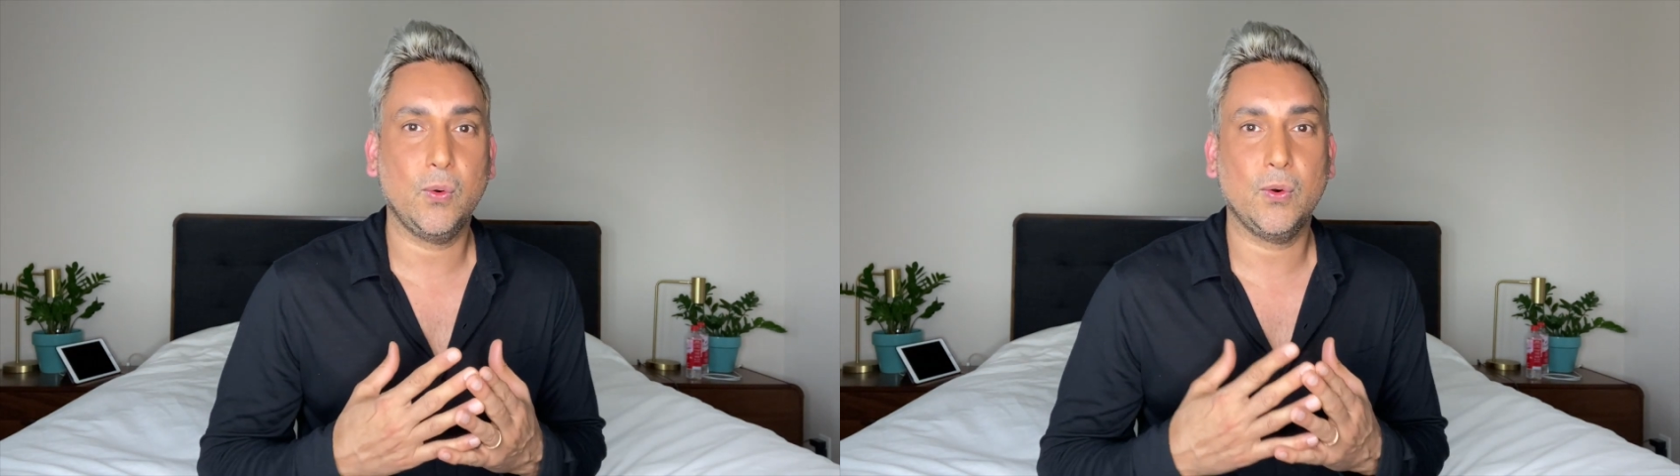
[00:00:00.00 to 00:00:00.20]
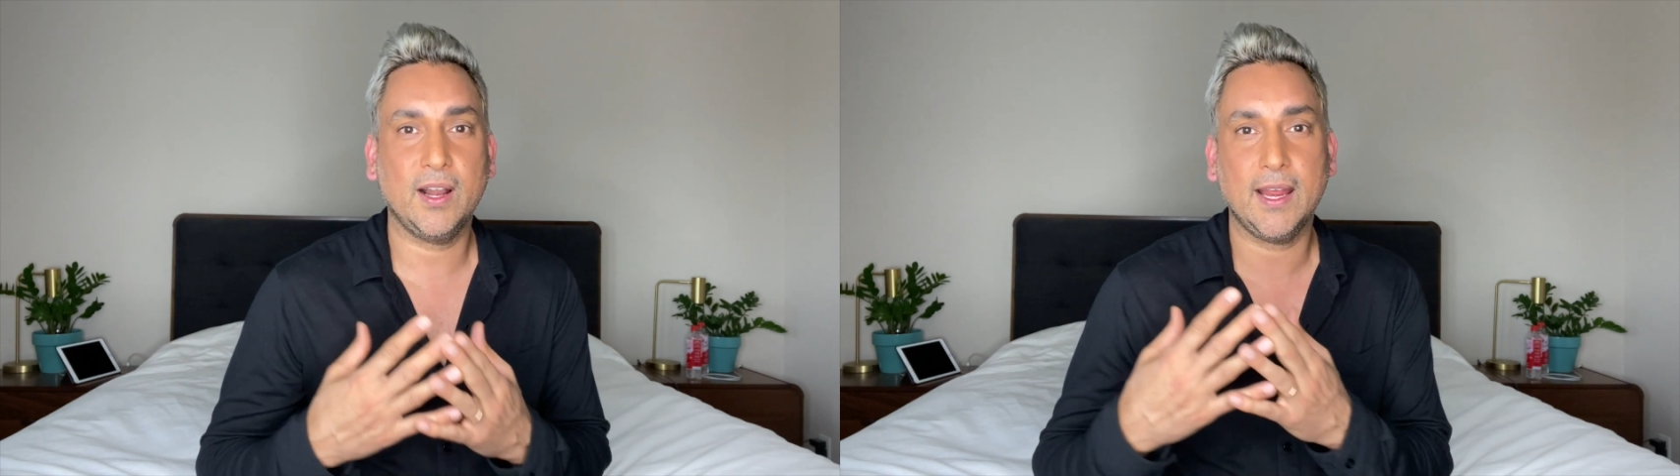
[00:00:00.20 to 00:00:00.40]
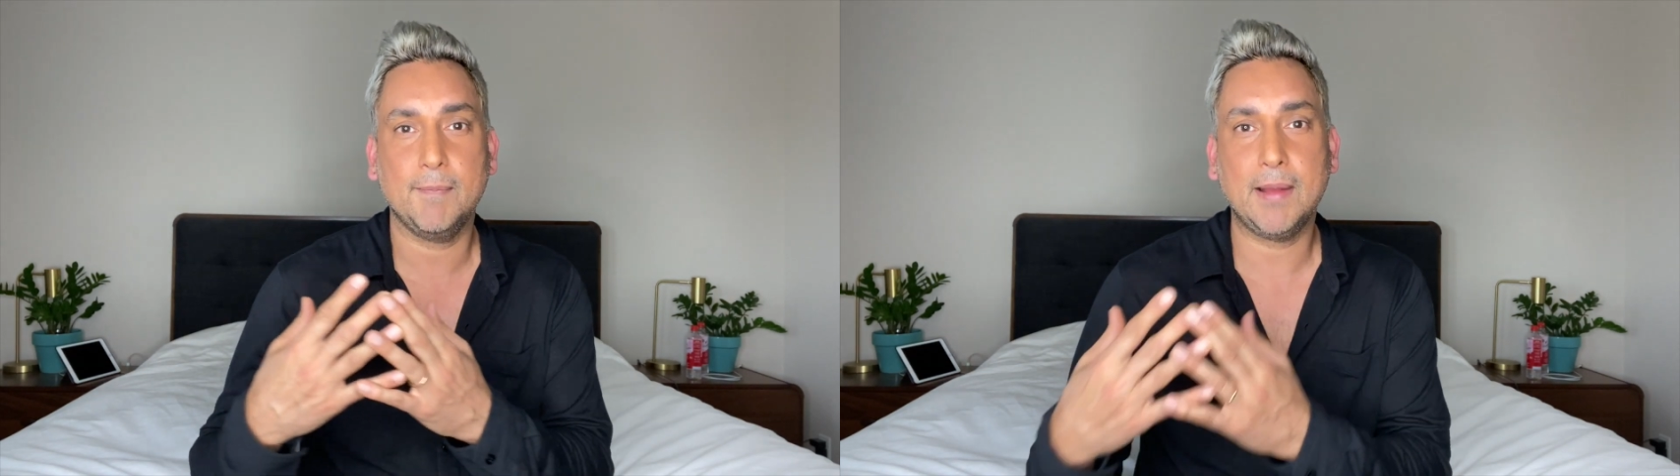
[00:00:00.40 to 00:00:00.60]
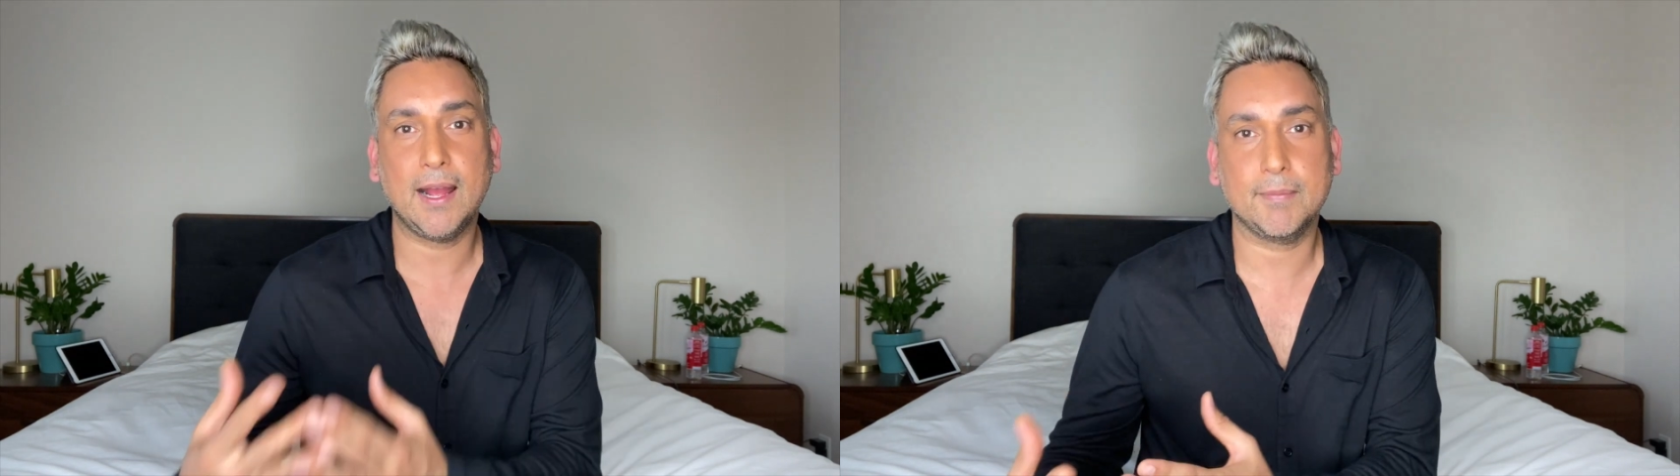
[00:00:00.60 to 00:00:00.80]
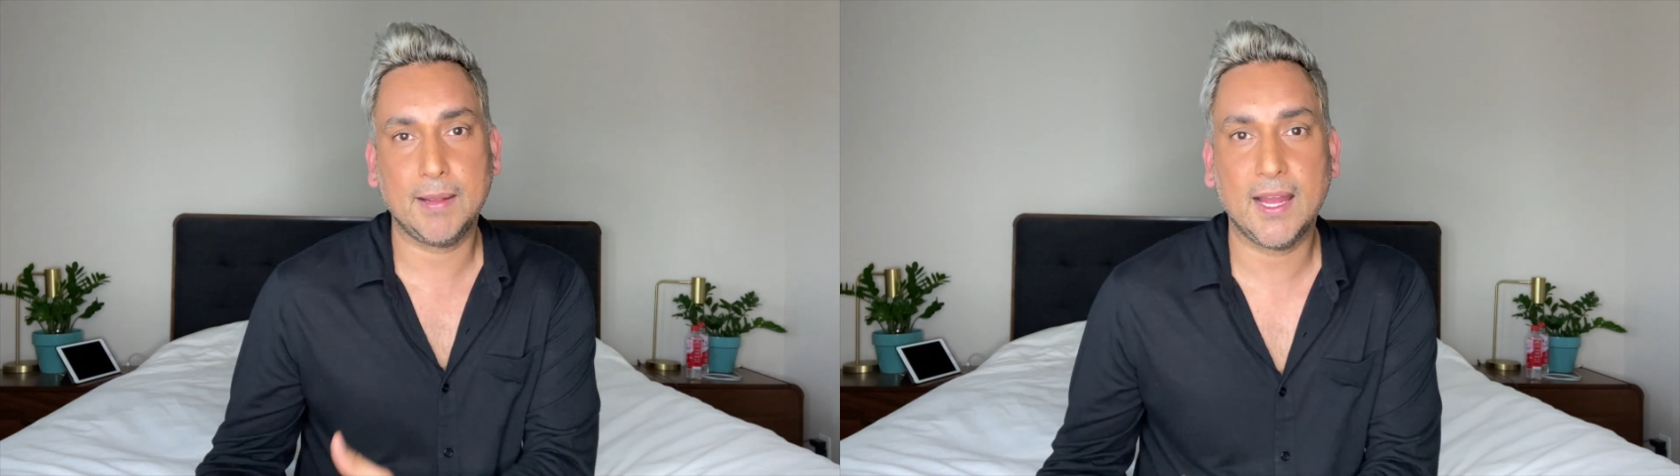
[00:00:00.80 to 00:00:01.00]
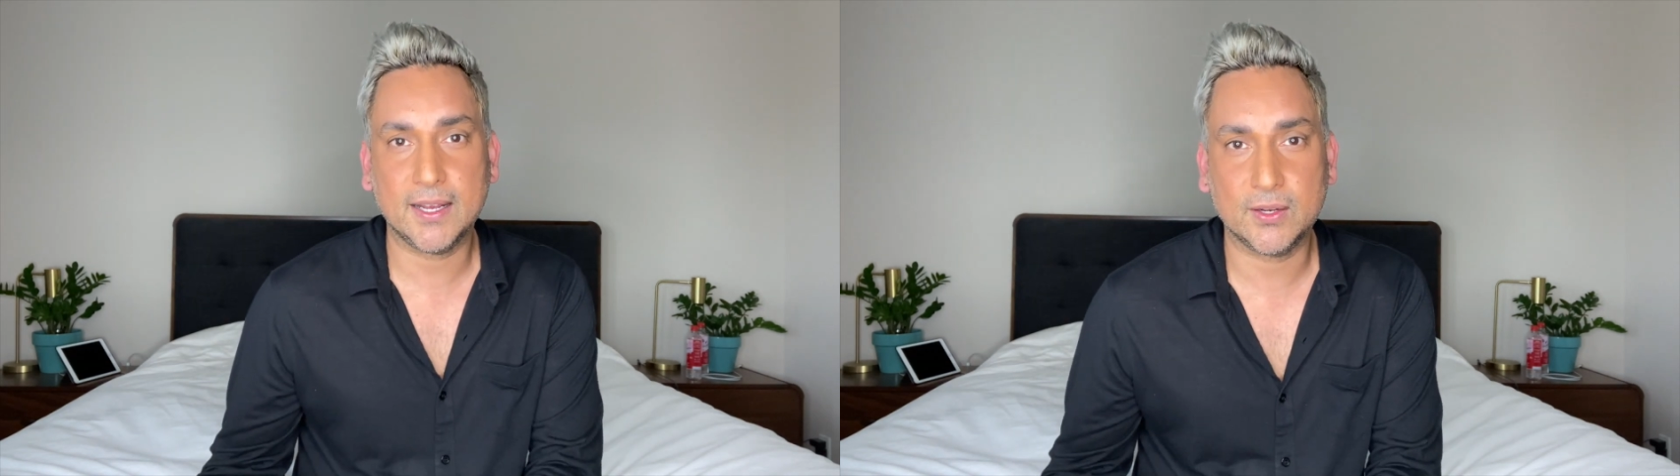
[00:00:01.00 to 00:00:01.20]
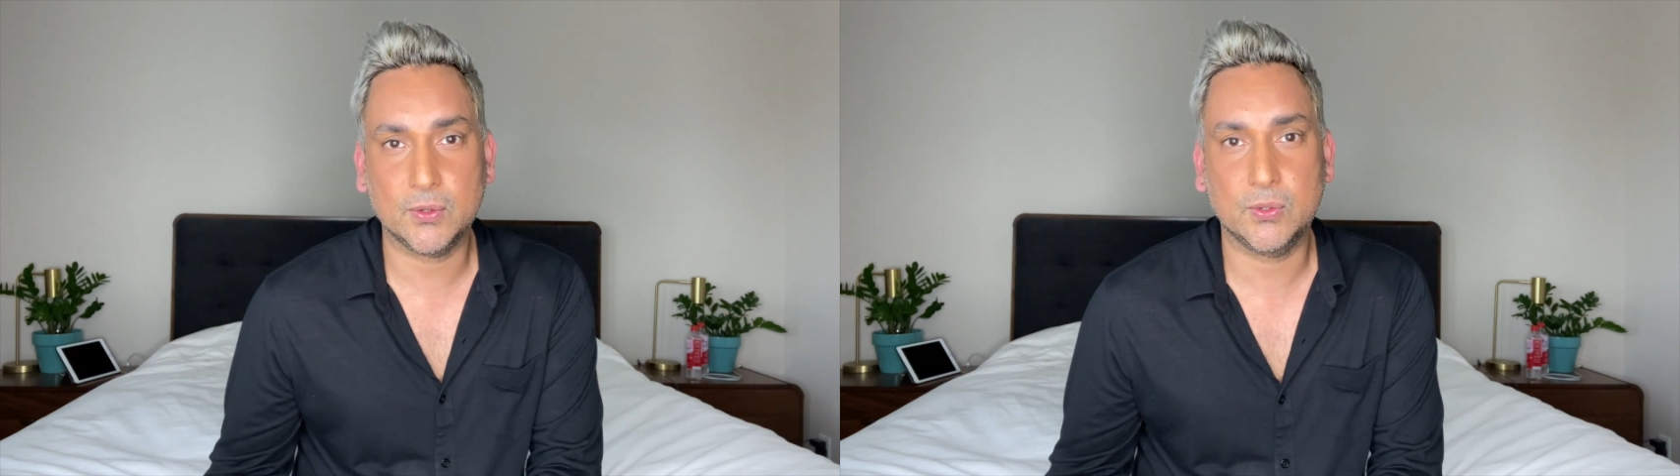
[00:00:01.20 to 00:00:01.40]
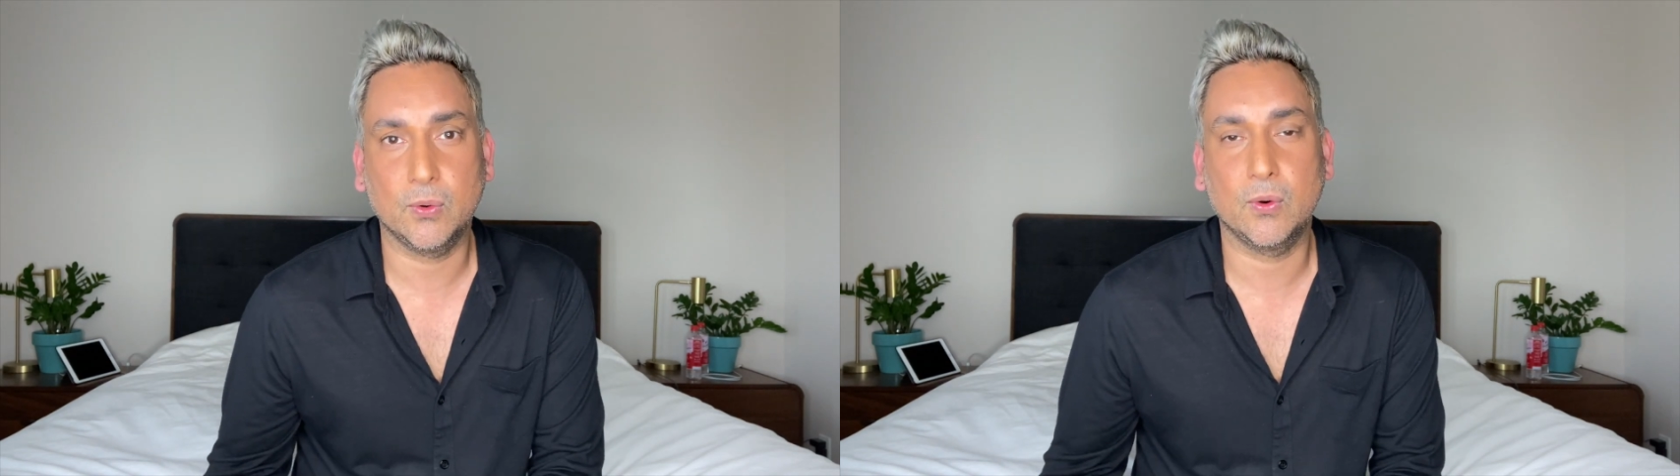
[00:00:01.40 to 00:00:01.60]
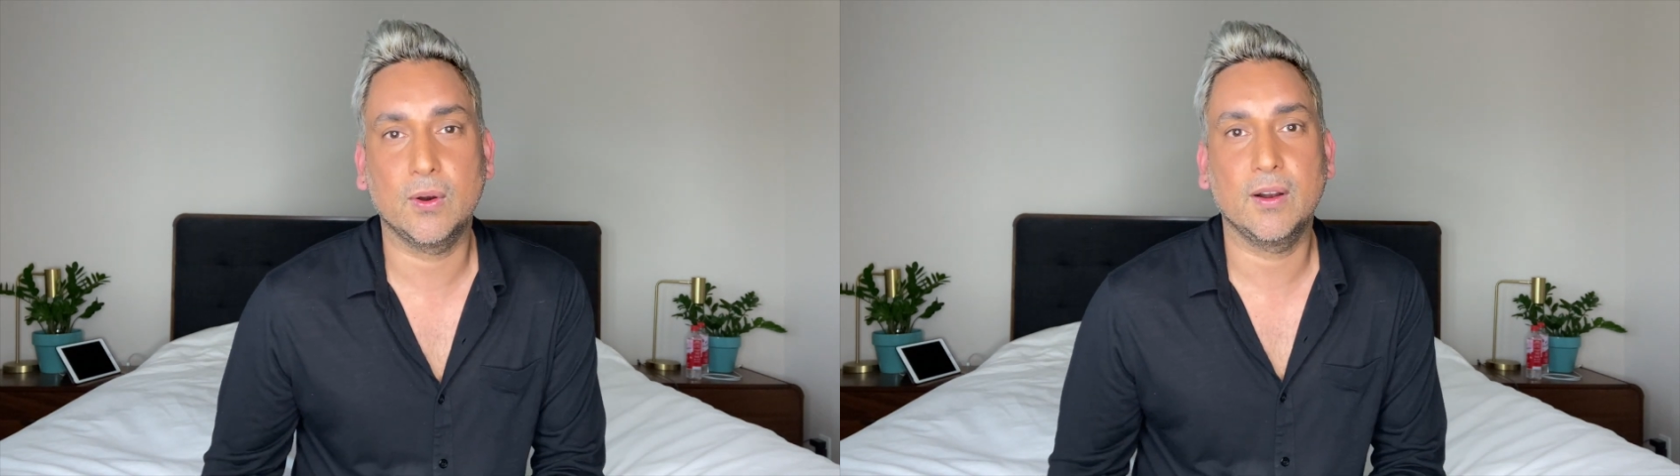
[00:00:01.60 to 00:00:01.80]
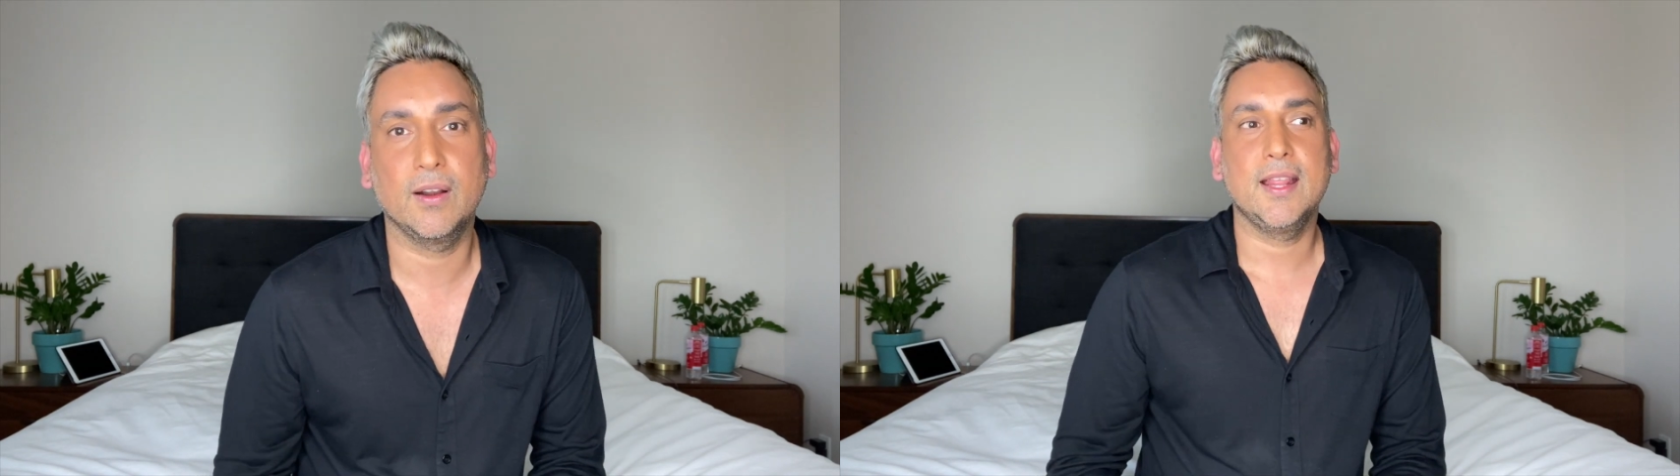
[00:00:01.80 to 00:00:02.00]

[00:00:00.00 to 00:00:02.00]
or a back patio door,